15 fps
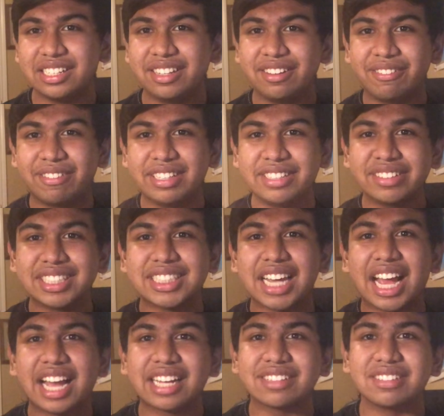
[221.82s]
when you
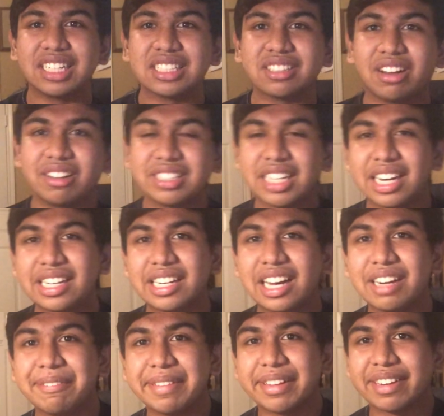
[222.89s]
attack when it's all said and
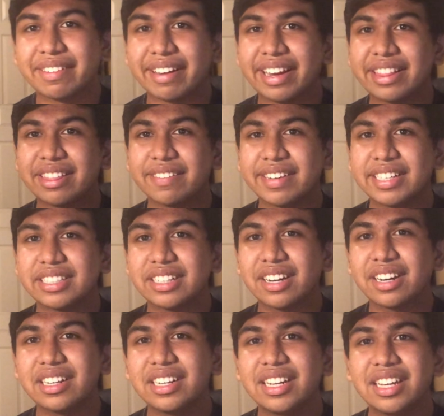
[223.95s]
done with your grade 3
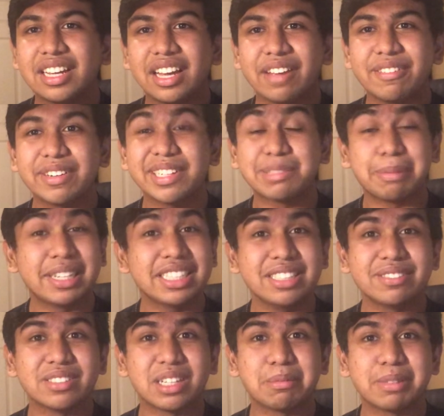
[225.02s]
turn, especially
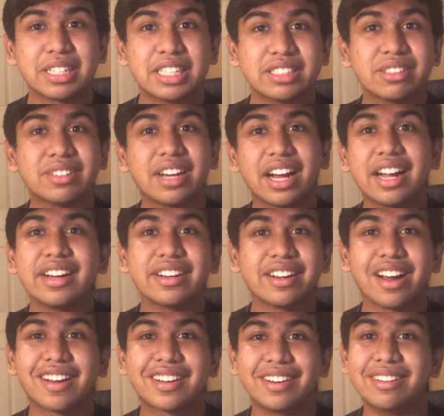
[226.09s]
if you're up against Retire, you're
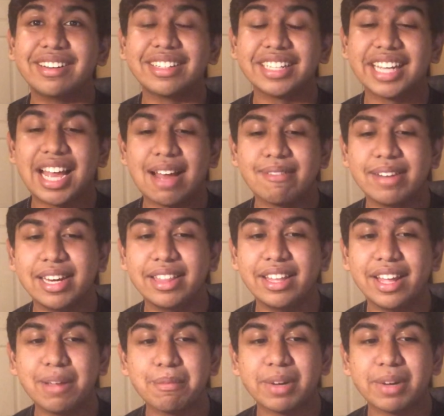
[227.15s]
not gonna really have anything.